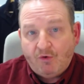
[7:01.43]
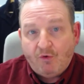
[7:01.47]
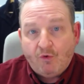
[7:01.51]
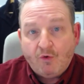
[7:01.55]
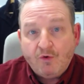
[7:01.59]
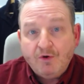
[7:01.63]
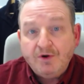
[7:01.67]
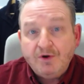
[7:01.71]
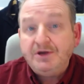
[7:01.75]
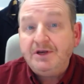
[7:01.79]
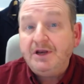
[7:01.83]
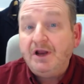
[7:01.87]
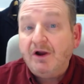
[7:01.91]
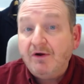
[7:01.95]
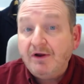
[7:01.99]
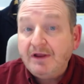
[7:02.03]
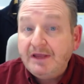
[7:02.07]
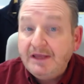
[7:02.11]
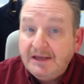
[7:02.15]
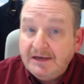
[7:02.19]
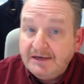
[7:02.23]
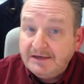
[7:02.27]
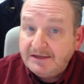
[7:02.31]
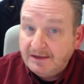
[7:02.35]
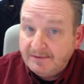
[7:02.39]

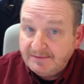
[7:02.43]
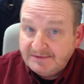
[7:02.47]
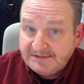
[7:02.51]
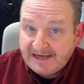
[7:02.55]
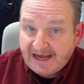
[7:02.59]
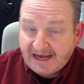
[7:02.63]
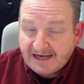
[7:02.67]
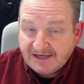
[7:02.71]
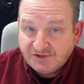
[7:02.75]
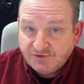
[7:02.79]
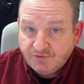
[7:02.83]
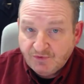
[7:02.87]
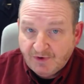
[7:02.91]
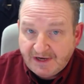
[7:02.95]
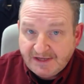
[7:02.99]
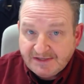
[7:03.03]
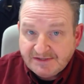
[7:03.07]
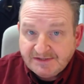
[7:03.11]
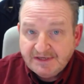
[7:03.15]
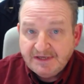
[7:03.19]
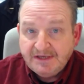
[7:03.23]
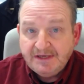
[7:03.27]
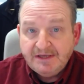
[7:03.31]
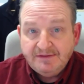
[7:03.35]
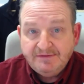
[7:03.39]
ordinary income tax rates.
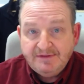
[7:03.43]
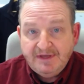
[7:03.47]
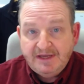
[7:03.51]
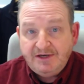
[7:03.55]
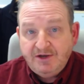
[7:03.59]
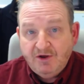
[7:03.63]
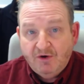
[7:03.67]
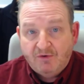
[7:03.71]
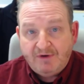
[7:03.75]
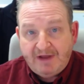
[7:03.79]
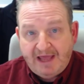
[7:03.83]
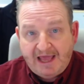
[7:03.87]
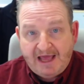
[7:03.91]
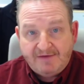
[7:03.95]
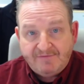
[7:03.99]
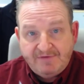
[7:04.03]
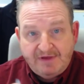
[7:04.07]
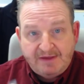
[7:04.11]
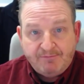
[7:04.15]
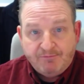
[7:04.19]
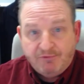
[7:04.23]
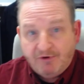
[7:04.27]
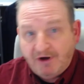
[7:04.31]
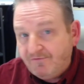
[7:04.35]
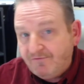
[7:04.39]
They don't have a
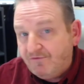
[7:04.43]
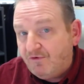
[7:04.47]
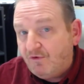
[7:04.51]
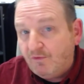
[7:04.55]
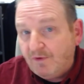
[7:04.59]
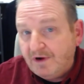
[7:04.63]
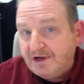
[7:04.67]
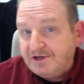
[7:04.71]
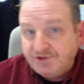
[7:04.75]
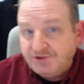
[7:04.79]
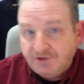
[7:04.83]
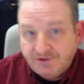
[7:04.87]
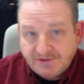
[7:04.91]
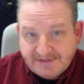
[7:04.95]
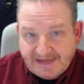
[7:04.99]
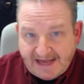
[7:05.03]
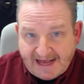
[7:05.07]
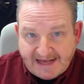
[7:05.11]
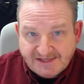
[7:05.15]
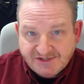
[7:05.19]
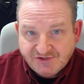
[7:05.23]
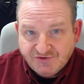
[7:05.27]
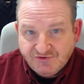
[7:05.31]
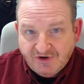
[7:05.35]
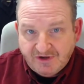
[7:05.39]
preferential
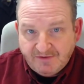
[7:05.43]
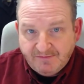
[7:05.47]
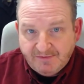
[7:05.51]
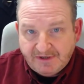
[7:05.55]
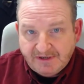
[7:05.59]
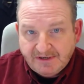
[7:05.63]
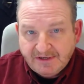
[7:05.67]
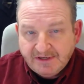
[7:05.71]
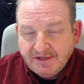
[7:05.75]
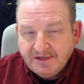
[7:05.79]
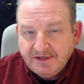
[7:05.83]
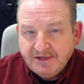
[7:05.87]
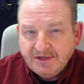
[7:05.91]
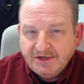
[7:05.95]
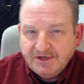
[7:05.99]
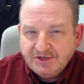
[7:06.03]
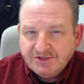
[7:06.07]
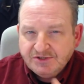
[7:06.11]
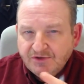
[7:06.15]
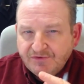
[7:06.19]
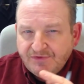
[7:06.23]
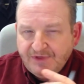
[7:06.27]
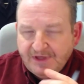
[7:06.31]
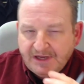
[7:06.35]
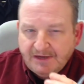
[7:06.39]
tax treatment.
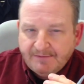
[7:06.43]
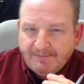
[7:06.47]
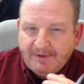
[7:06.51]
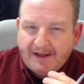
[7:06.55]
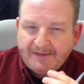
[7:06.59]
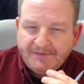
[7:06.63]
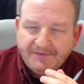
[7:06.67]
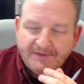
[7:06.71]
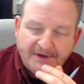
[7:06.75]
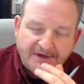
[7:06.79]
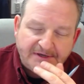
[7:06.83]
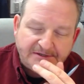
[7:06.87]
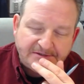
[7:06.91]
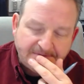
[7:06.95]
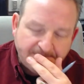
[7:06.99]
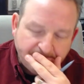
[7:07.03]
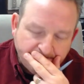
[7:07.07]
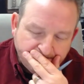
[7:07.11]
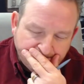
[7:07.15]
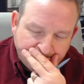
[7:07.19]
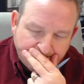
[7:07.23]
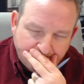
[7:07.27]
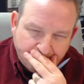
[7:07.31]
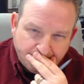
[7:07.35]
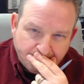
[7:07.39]
So think about this.
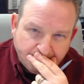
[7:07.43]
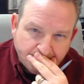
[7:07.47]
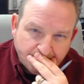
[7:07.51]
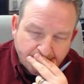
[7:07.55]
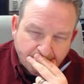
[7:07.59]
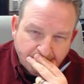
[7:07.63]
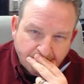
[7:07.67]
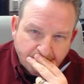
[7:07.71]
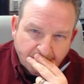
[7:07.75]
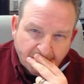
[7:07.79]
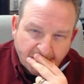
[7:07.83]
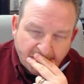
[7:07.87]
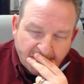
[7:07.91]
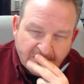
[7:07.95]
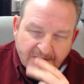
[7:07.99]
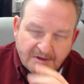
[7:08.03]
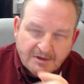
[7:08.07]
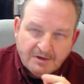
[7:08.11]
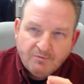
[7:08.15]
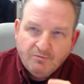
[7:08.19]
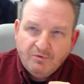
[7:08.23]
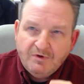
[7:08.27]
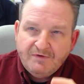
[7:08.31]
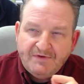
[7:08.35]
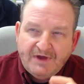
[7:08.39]

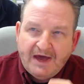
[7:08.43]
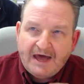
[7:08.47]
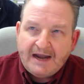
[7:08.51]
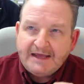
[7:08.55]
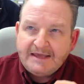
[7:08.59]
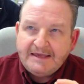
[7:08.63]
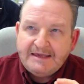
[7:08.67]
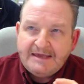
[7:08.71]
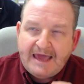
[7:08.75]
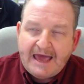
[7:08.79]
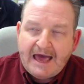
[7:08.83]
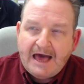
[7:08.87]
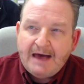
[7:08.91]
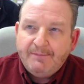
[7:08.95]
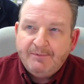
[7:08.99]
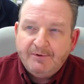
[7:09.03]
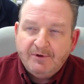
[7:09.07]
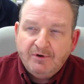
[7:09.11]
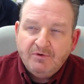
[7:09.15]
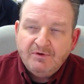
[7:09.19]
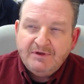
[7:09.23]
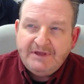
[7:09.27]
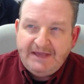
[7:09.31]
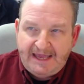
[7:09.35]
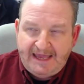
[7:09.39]
We've got a
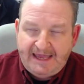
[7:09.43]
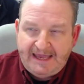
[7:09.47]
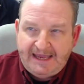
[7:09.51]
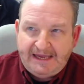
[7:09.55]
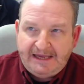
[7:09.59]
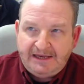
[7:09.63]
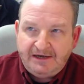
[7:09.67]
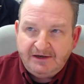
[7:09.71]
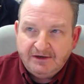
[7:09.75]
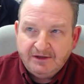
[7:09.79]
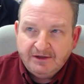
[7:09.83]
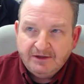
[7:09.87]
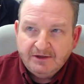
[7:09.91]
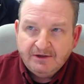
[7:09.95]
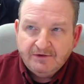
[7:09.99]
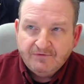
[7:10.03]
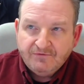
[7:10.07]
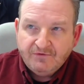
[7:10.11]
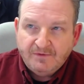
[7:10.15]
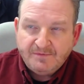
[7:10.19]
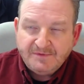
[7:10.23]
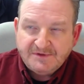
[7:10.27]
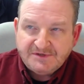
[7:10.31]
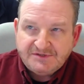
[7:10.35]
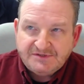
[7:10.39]
capital gain
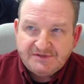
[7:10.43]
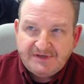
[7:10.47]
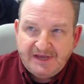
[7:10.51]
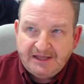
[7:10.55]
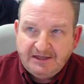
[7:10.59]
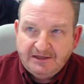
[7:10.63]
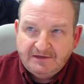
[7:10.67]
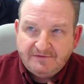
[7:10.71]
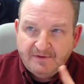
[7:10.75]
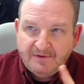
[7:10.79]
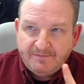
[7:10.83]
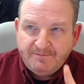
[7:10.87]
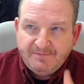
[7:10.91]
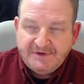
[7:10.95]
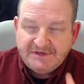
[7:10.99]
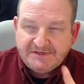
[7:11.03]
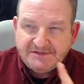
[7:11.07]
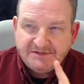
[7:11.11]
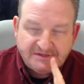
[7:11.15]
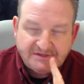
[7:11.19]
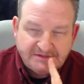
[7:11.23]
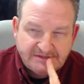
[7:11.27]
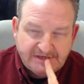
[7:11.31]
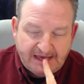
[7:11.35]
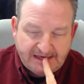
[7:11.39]
from the sale of a
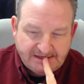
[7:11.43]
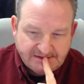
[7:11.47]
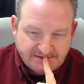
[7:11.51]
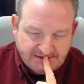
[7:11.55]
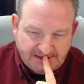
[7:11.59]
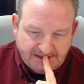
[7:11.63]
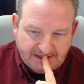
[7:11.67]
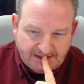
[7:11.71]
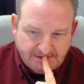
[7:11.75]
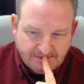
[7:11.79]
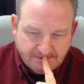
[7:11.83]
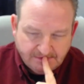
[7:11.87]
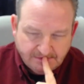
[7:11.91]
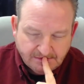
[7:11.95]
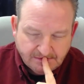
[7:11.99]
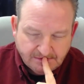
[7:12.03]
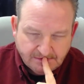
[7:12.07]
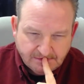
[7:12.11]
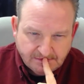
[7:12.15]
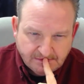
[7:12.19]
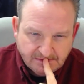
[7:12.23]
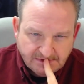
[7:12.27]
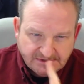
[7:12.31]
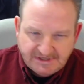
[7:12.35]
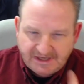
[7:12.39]
business asset.
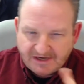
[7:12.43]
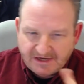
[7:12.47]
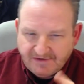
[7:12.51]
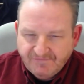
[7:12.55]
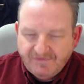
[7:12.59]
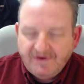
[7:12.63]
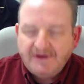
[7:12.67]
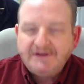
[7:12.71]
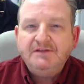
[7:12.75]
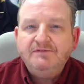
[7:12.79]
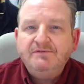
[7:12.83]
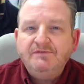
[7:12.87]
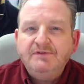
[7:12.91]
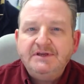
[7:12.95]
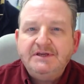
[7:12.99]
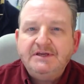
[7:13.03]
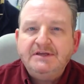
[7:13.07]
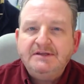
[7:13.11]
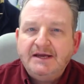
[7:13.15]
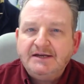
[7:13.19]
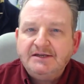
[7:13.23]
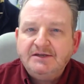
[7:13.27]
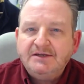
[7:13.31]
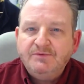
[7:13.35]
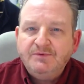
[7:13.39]
Is that effectively
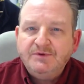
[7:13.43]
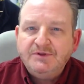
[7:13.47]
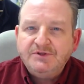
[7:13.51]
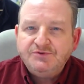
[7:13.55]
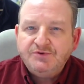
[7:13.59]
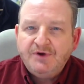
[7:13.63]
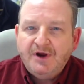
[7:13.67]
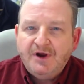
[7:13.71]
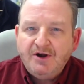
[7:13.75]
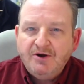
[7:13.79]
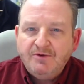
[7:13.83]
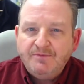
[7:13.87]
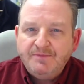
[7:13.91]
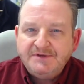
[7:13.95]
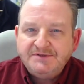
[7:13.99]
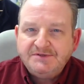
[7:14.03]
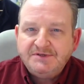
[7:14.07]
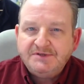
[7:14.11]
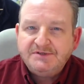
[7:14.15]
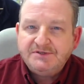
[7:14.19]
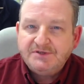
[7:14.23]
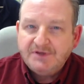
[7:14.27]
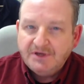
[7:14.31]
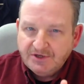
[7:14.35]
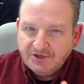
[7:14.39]
connected with a trade or
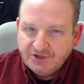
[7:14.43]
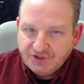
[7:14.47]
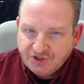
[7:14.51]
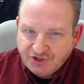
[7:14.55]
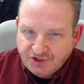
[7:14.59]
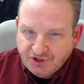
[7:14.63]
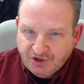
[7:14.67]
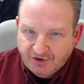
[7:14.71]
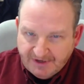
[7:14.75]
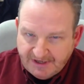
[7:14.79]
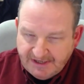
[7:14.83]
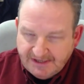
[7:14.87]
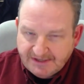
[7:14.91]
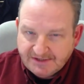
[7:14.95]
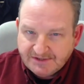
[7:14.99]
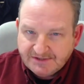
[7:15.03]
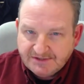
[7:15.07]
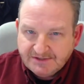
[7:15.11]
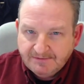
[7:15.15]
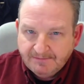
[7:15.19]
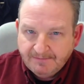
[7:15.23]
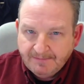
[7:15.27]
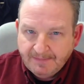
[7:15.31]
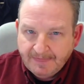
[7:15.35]
business? Sure is.